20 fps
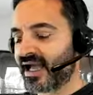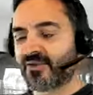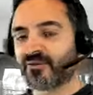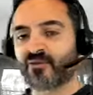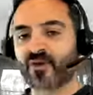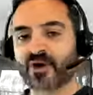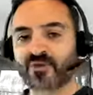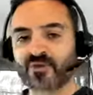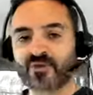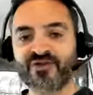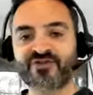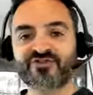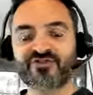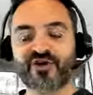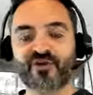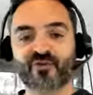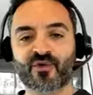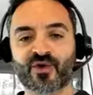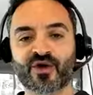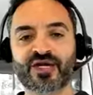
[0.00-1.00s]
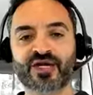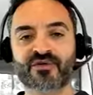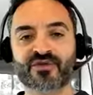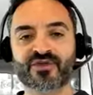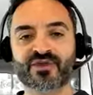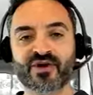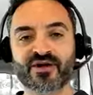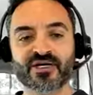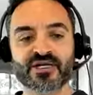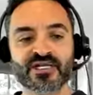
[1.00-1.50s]
when we start working with
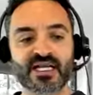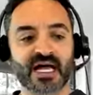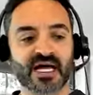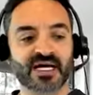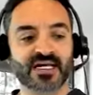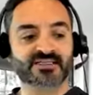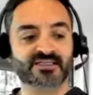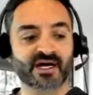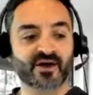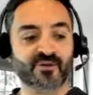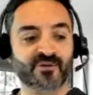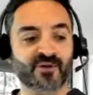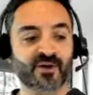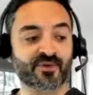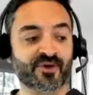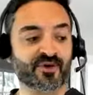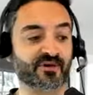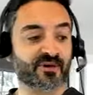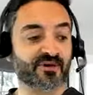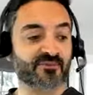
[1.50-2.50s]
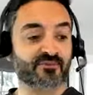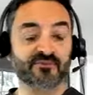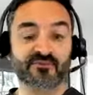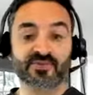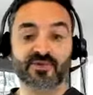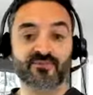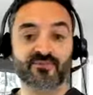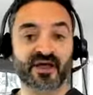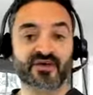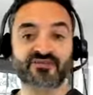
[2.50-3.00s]
our clients, I remember
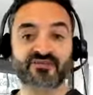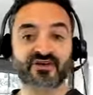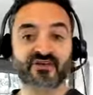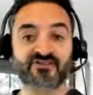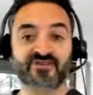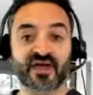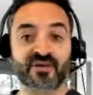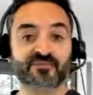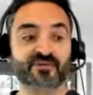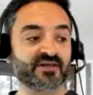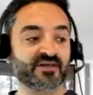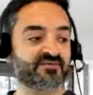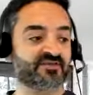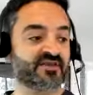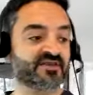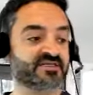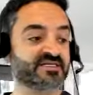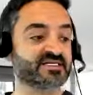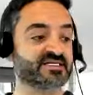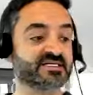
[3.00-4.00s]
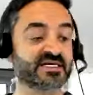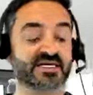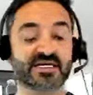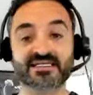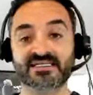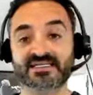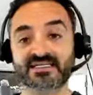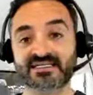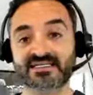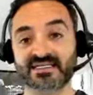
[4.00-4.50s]
the best example of this is
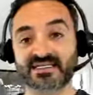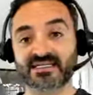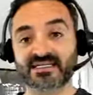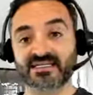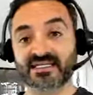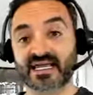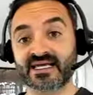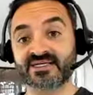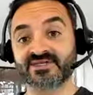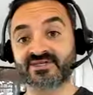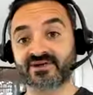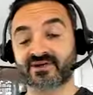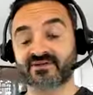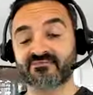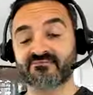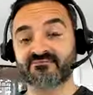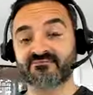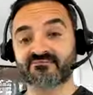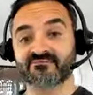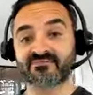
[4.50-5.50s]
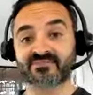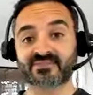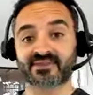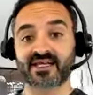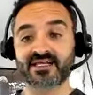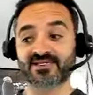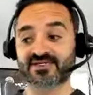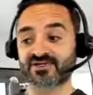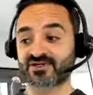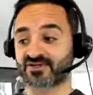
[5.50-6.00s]
is Laser.
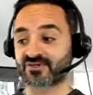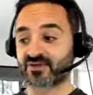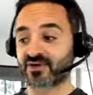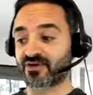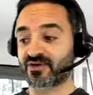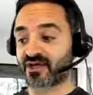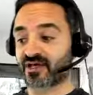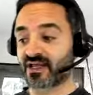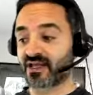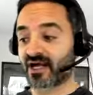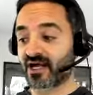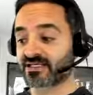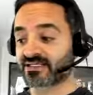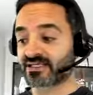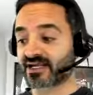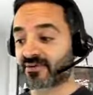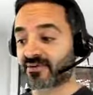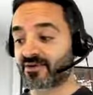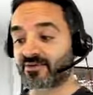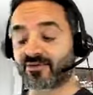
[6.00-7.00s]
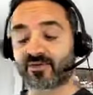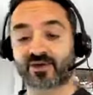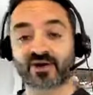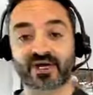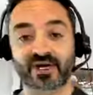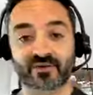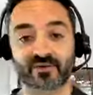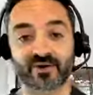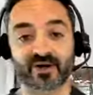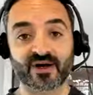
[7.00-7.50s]
Laser is one of the clients that I've been
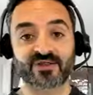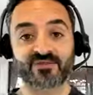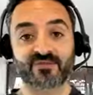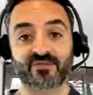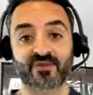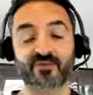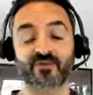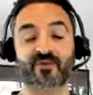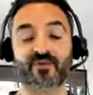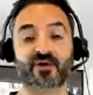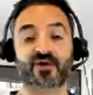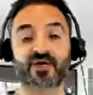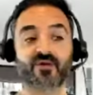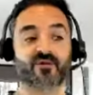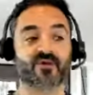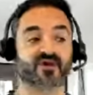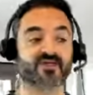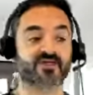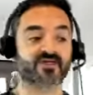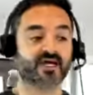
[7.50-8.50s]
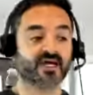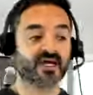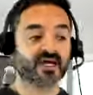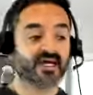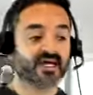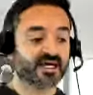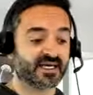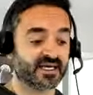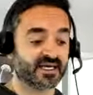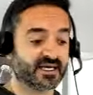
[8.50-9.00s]
working with. We've been working with.
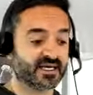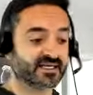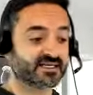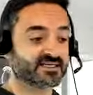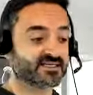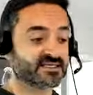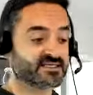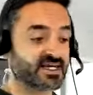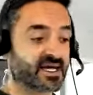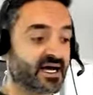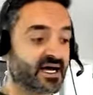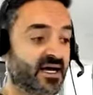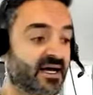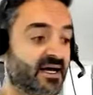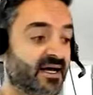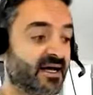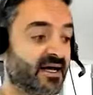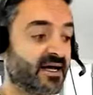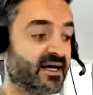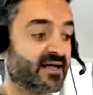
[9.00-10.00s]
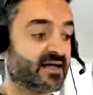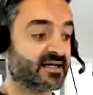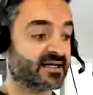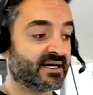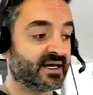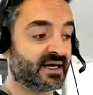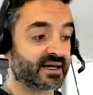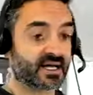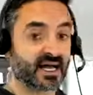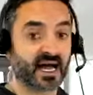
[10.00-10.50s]
He is uh,
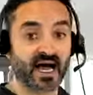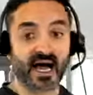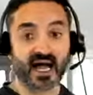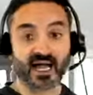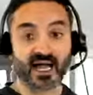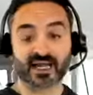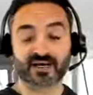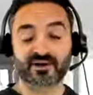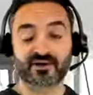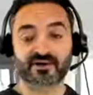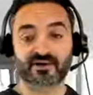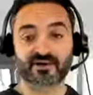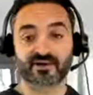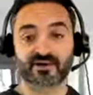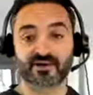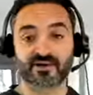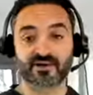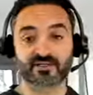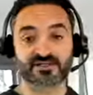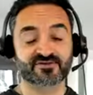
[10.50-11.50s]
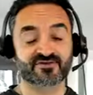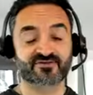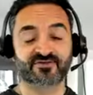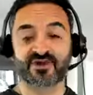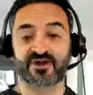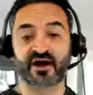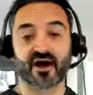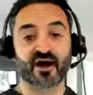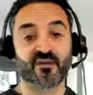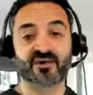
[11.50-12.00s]
a guy who is a
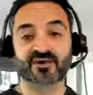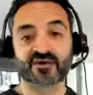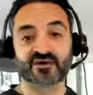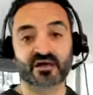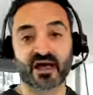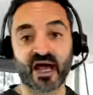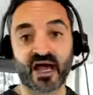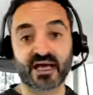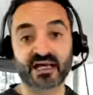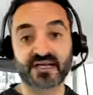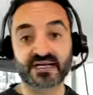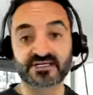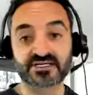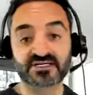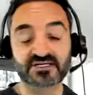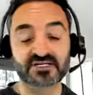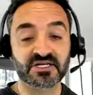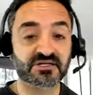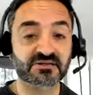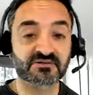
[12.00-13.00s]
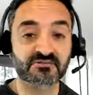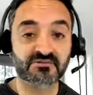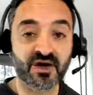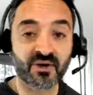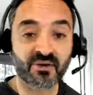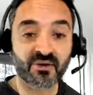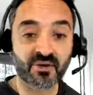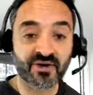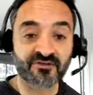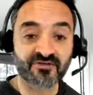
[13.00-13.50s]
phenomenal guy. He just didn't
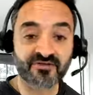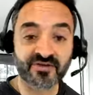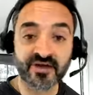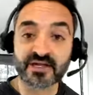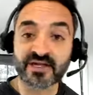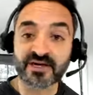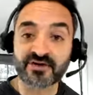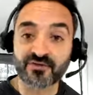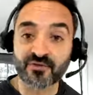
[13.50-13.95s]
know what feelings